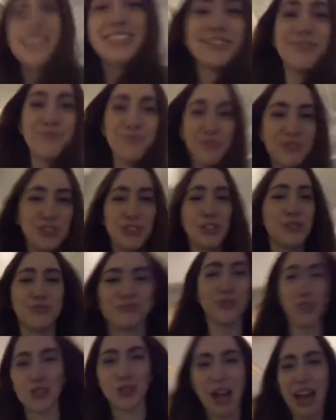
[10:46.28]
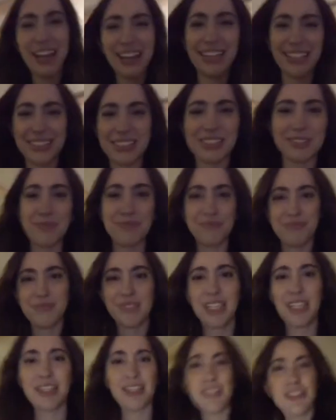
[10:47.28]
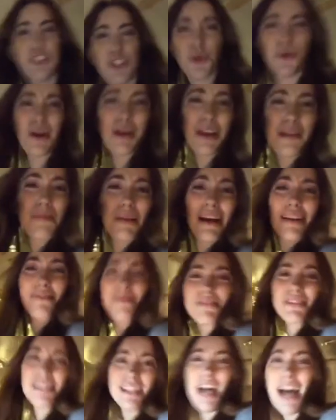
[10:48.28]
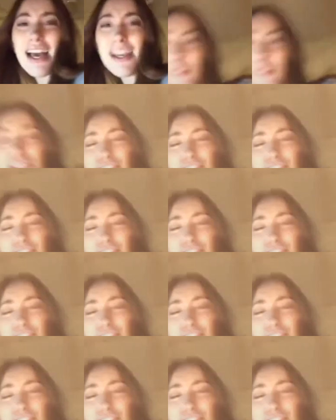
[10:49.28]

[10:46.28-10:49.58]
to... or trying to join my live